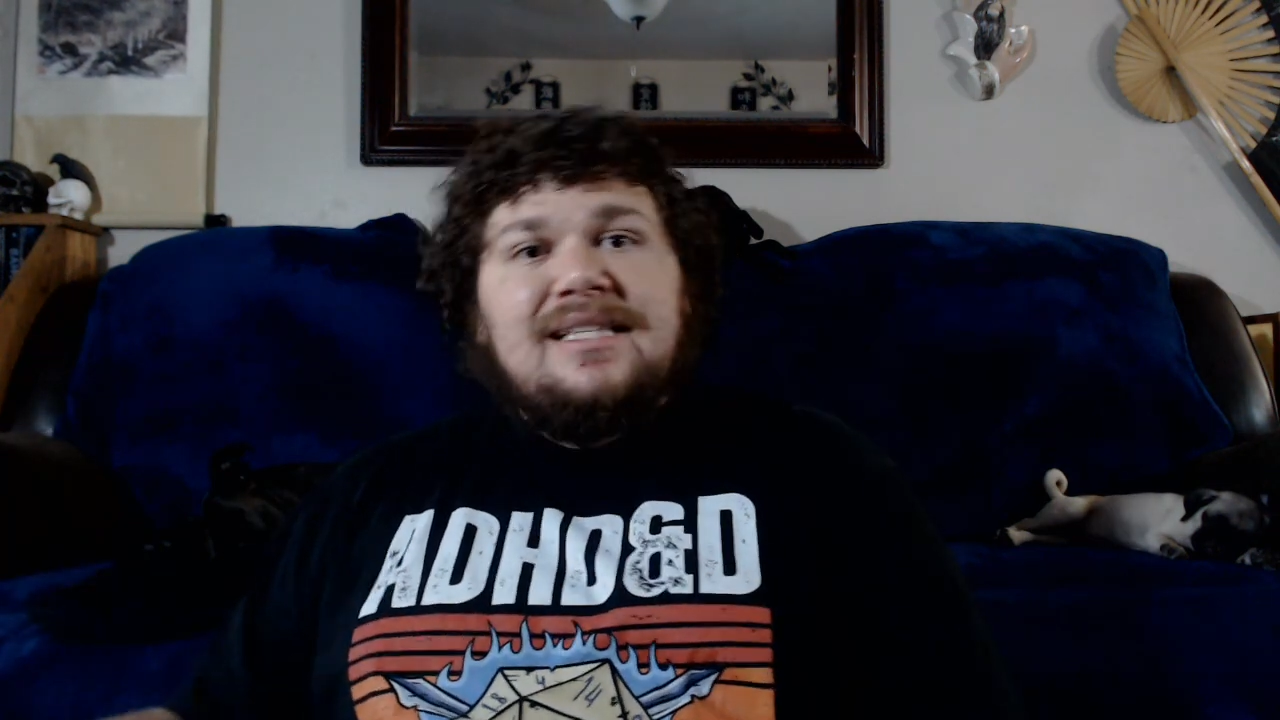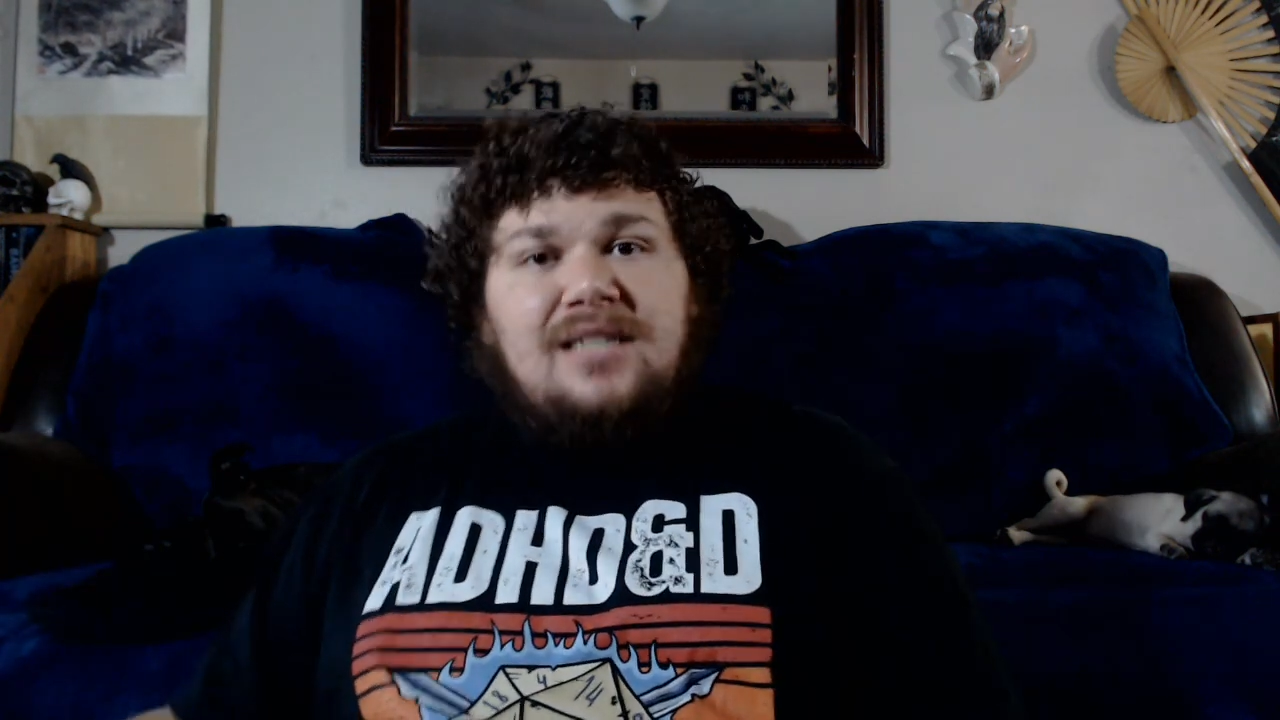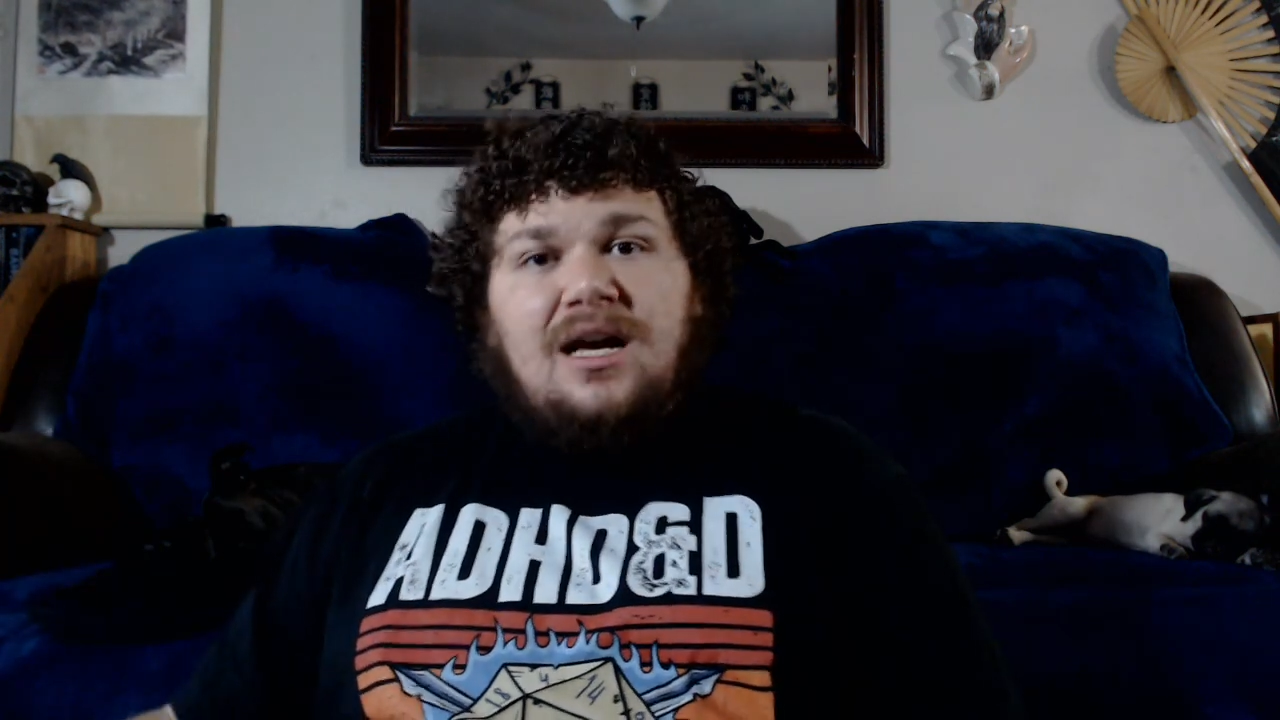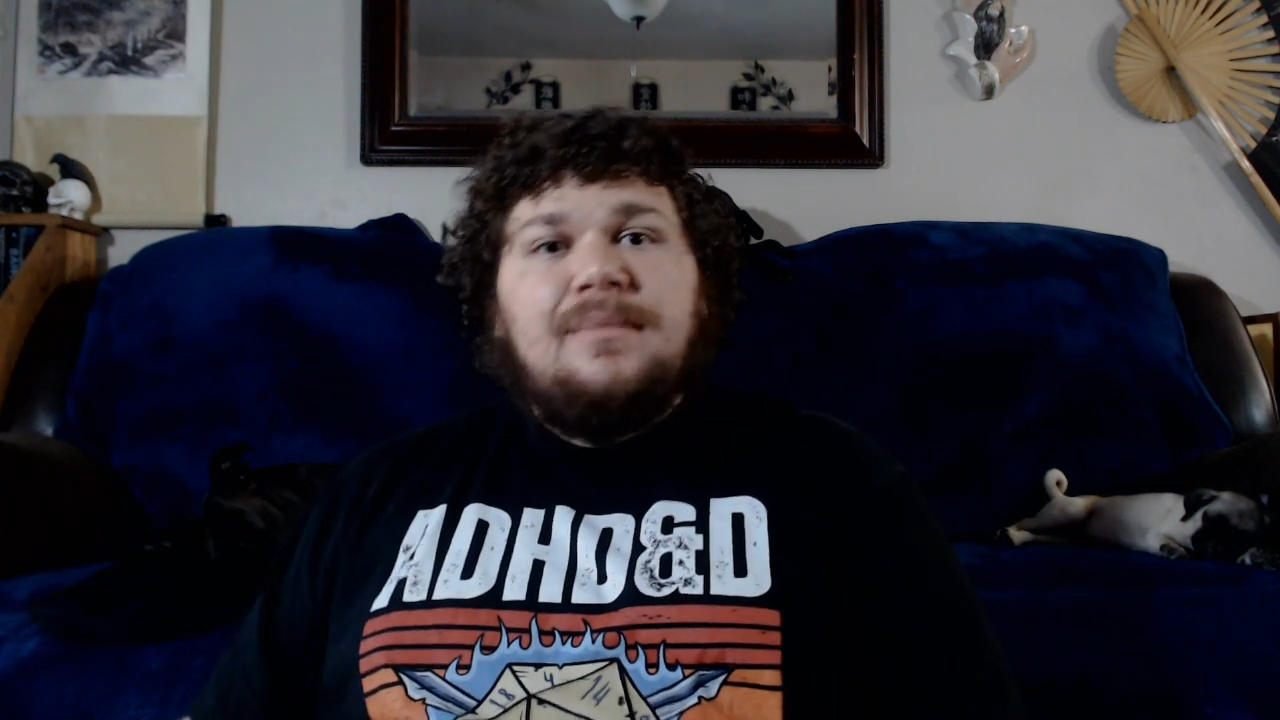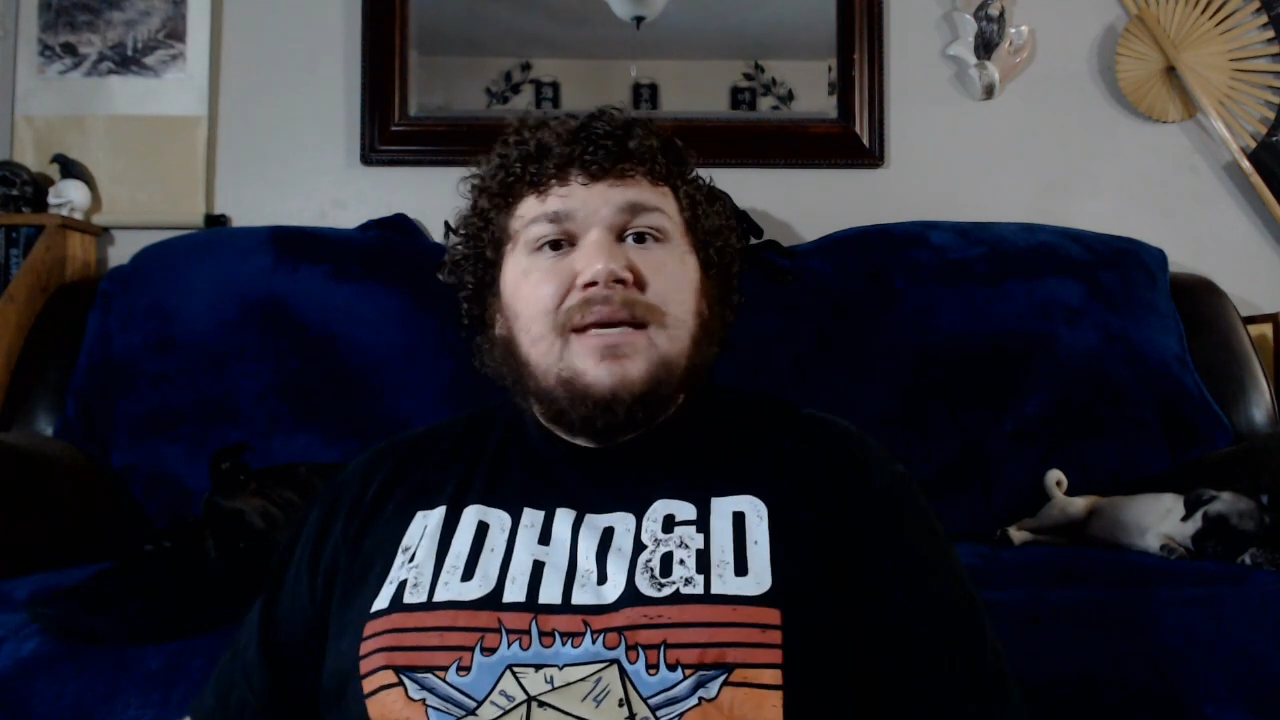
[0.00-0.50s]

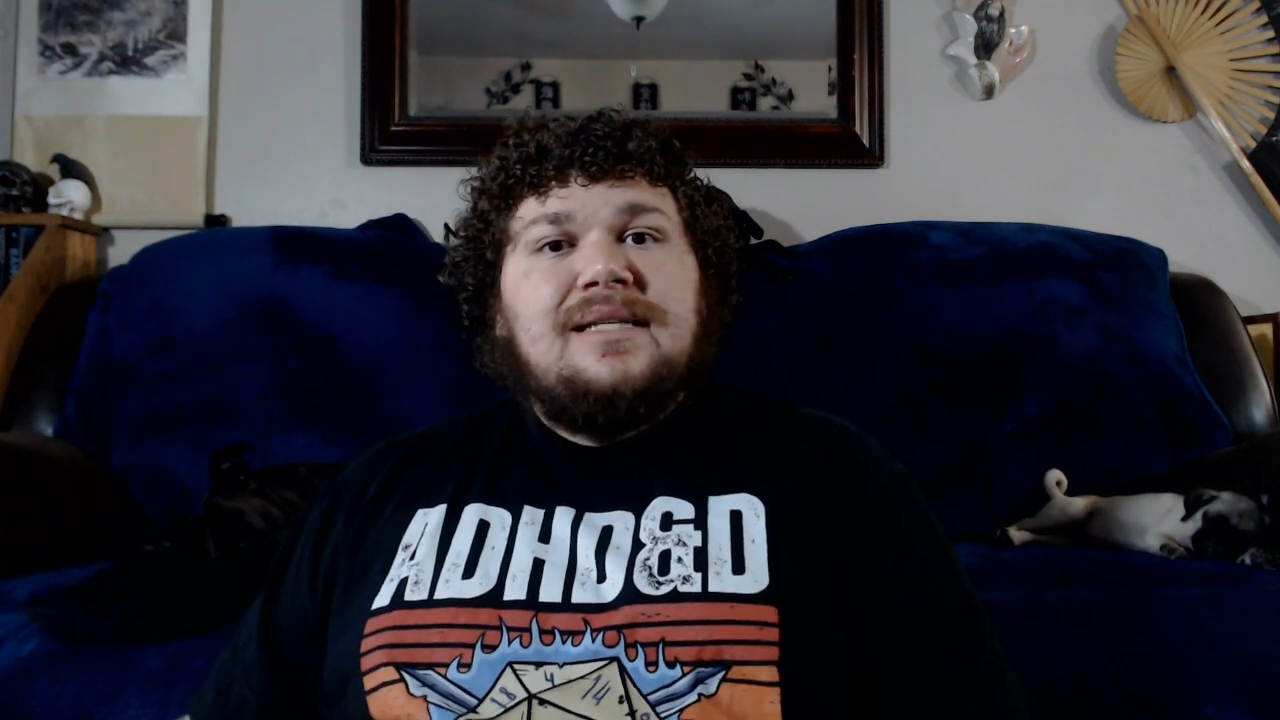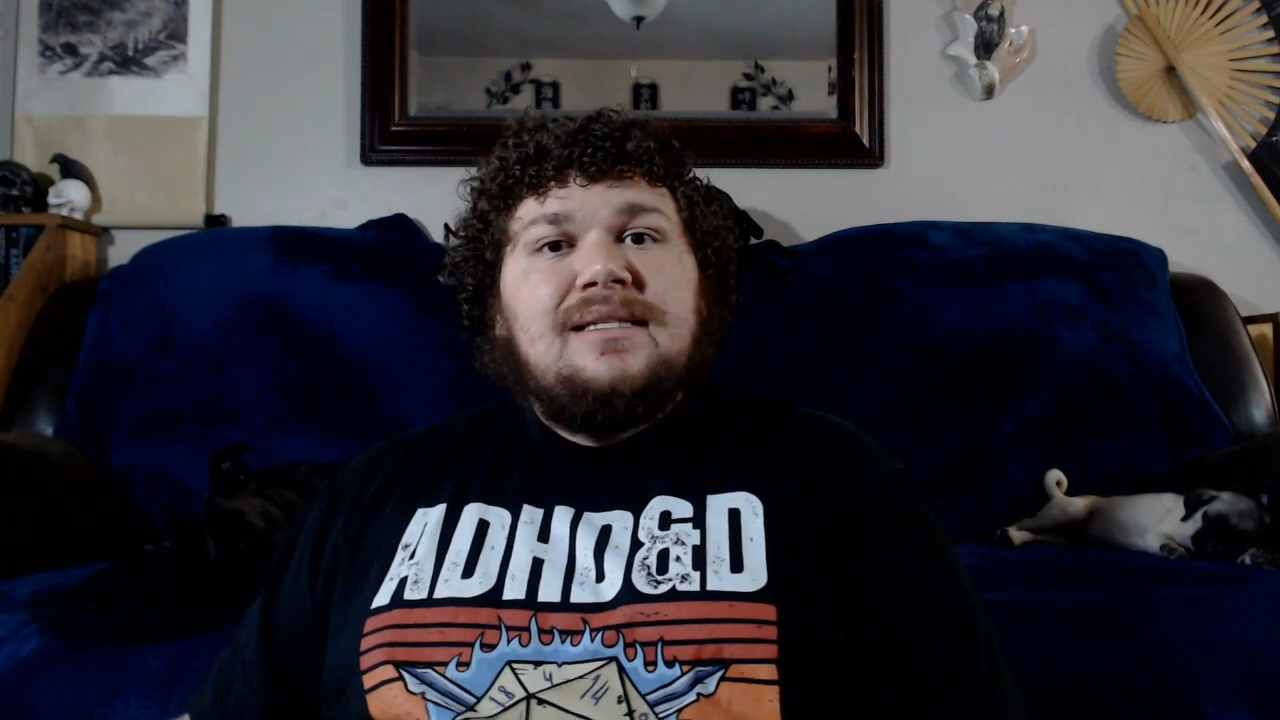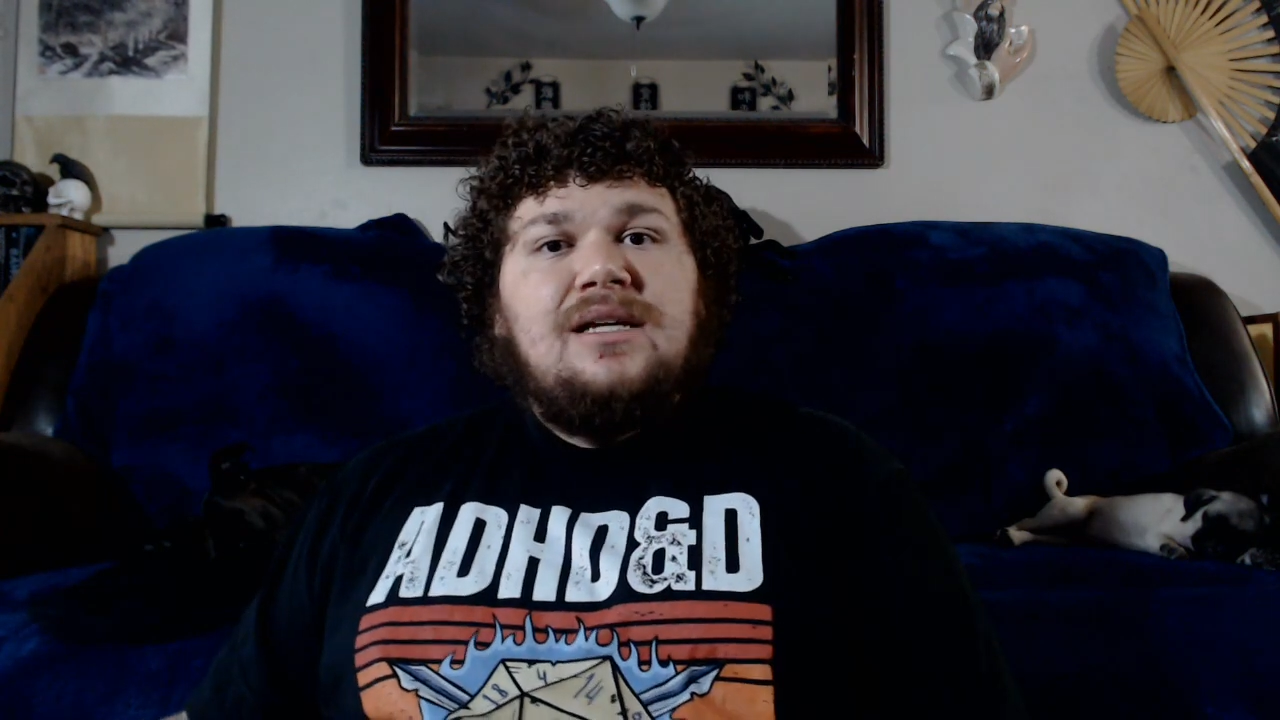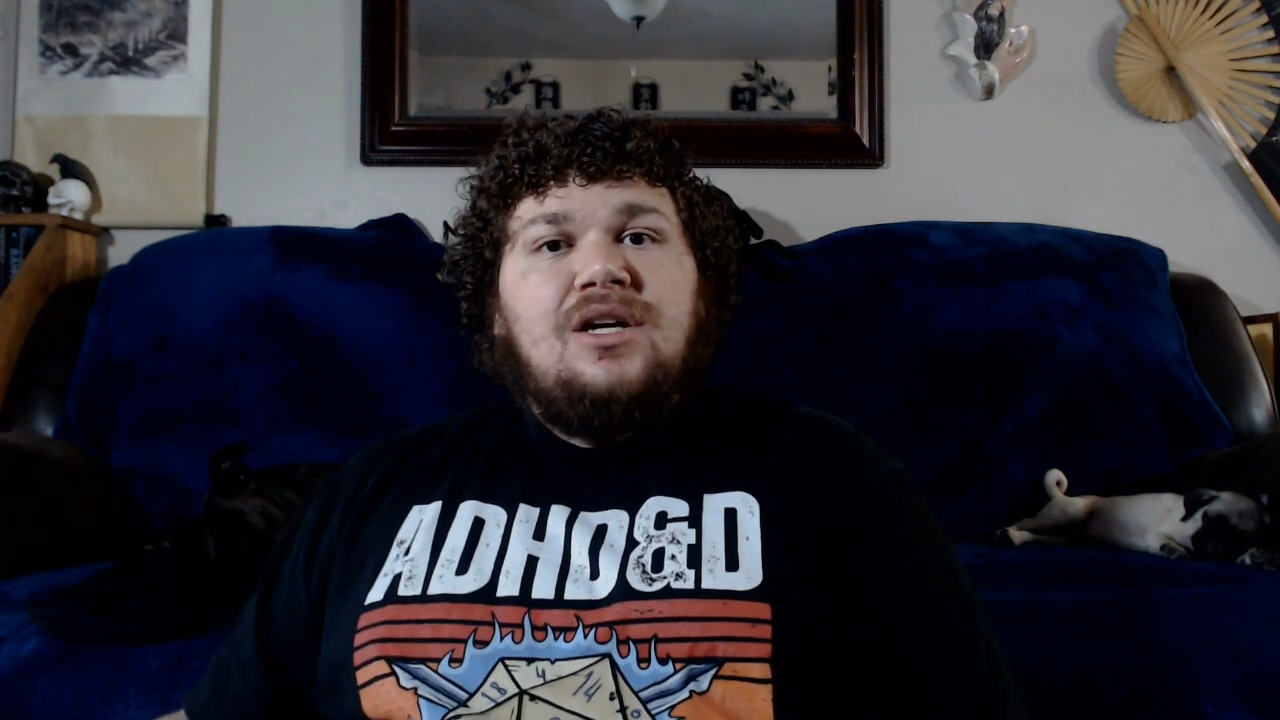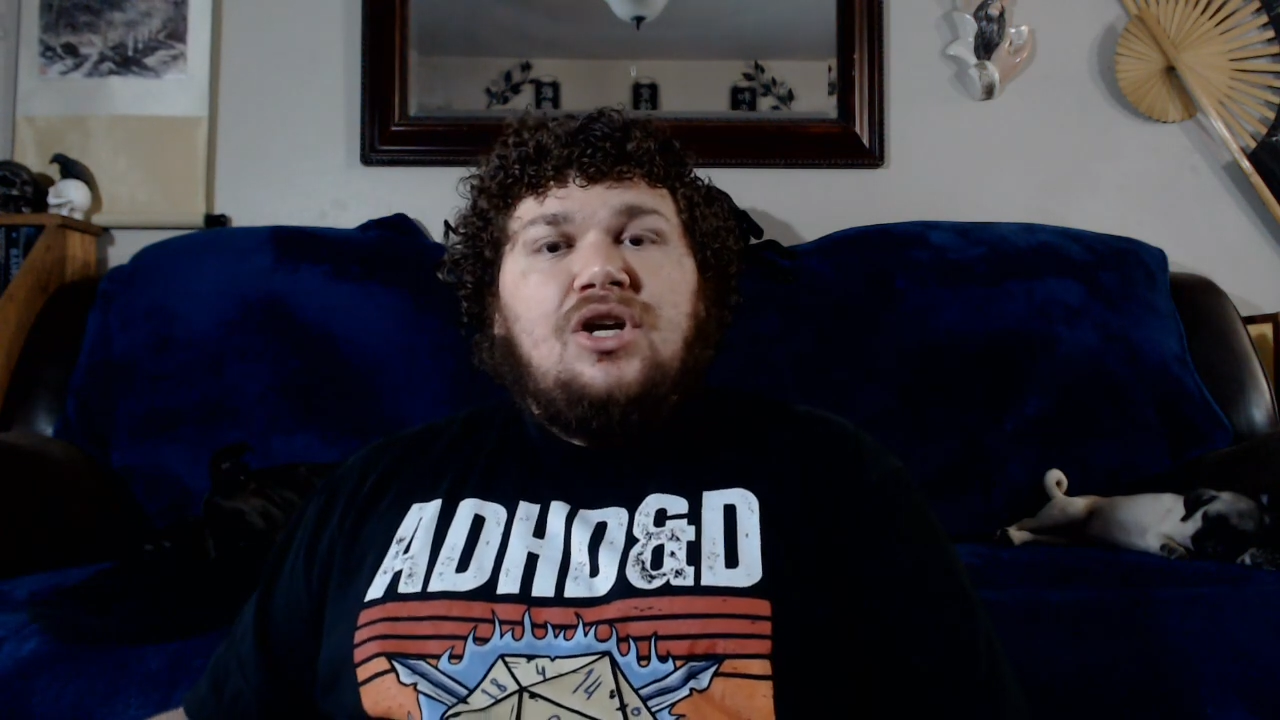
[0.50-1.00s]
zombies